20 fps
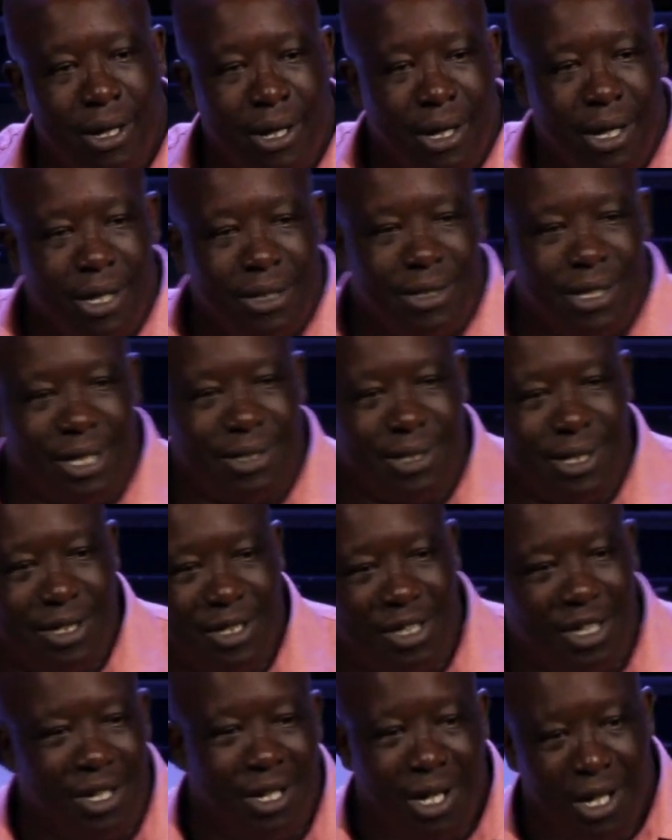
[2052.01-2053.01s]
It says that
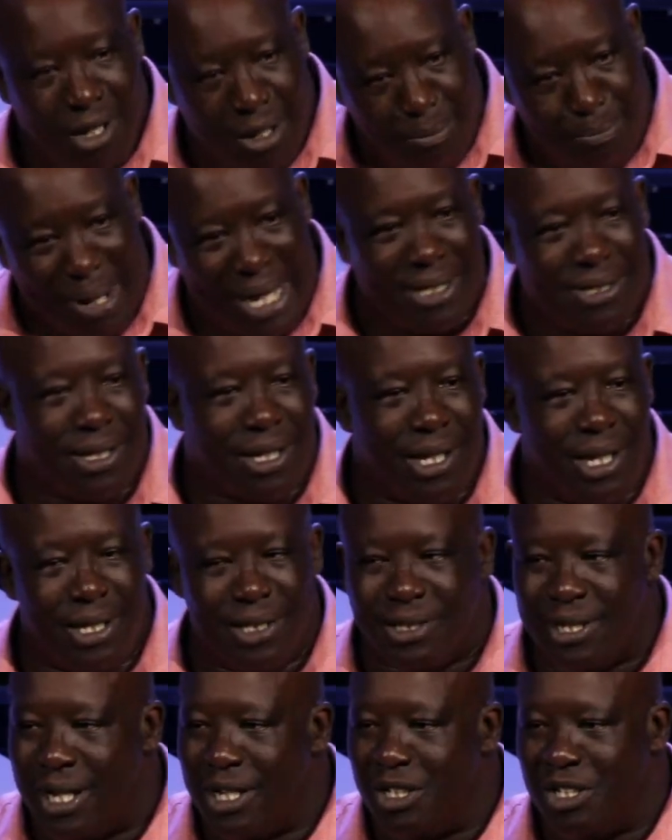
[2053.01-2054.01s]
she basically
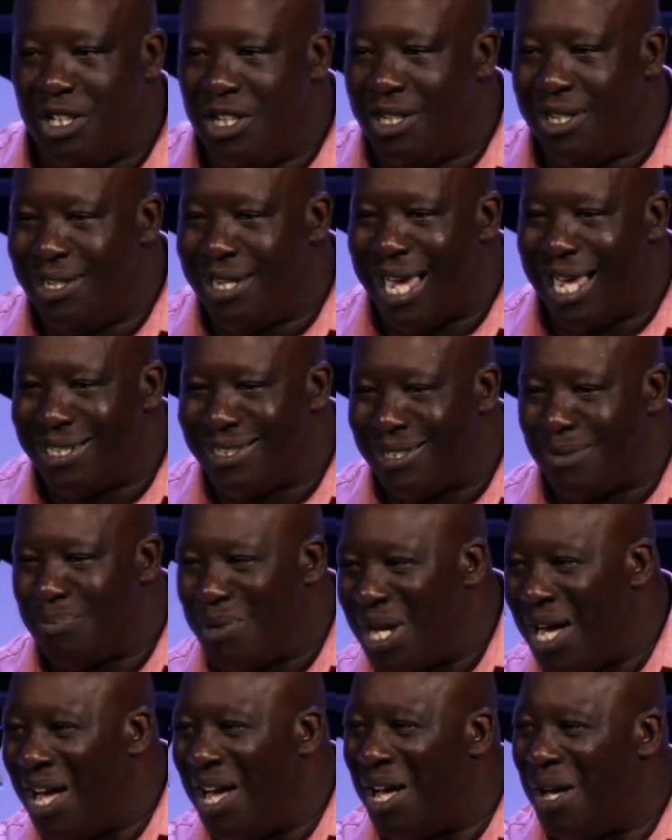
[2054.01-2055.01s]
saying she did not
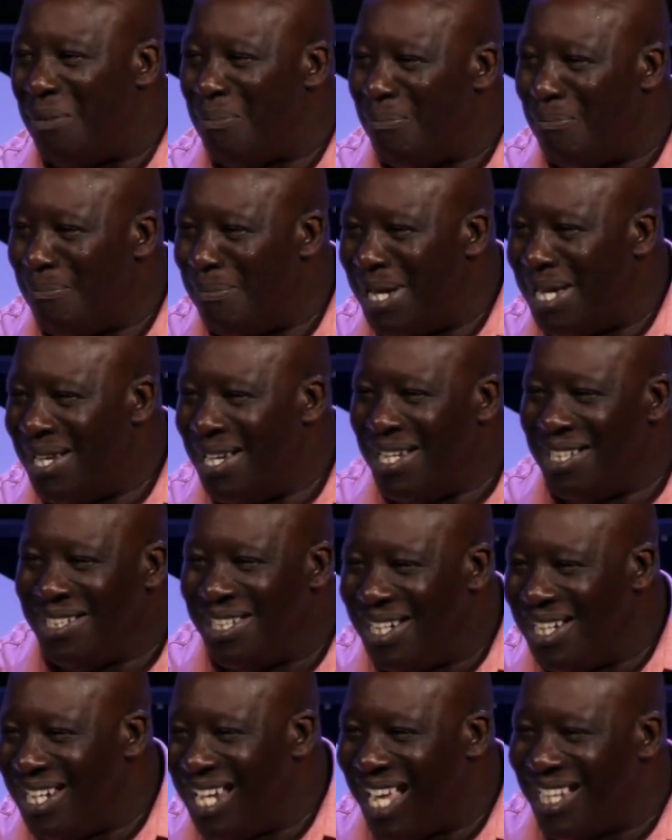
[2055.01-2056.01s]
succumb. She
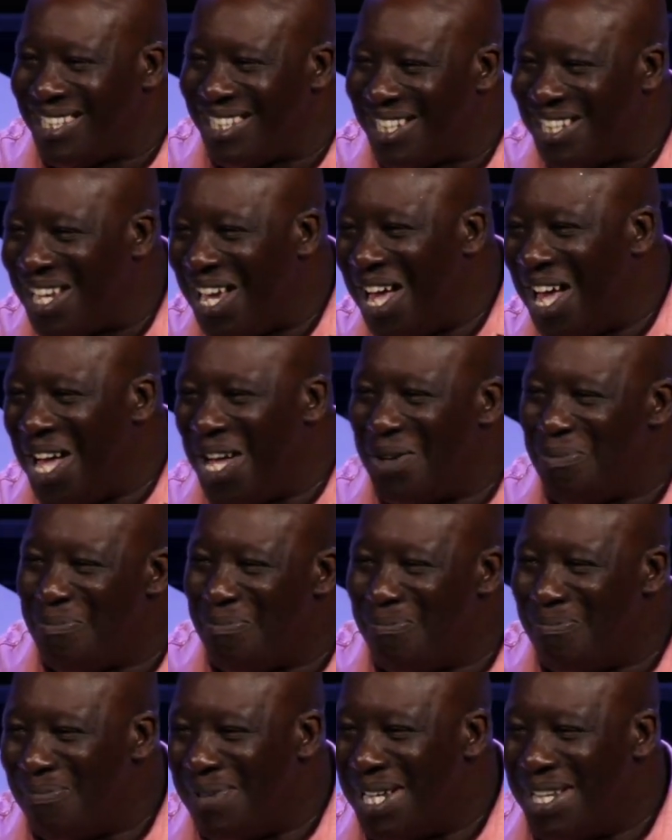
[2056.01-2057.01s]
did not
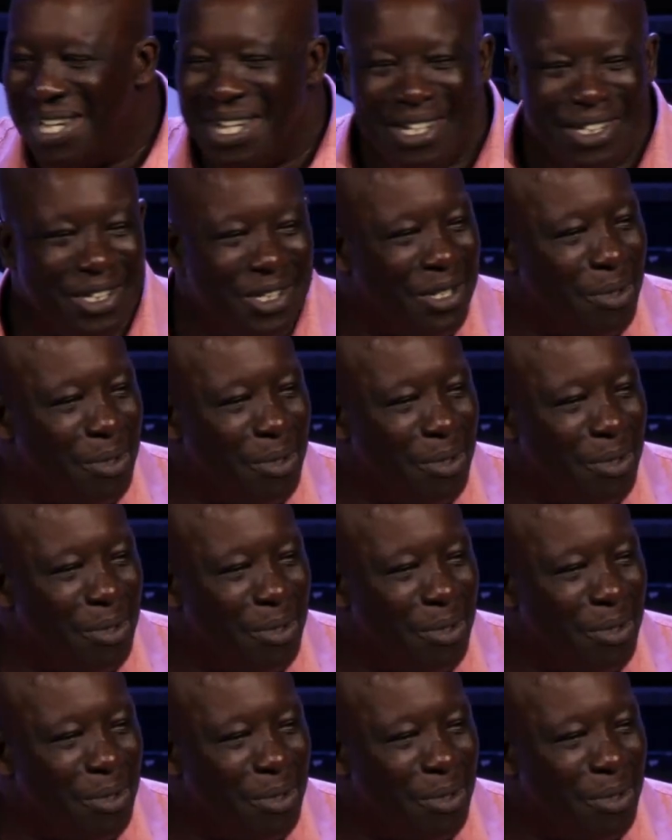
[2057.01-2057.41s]
succumb to the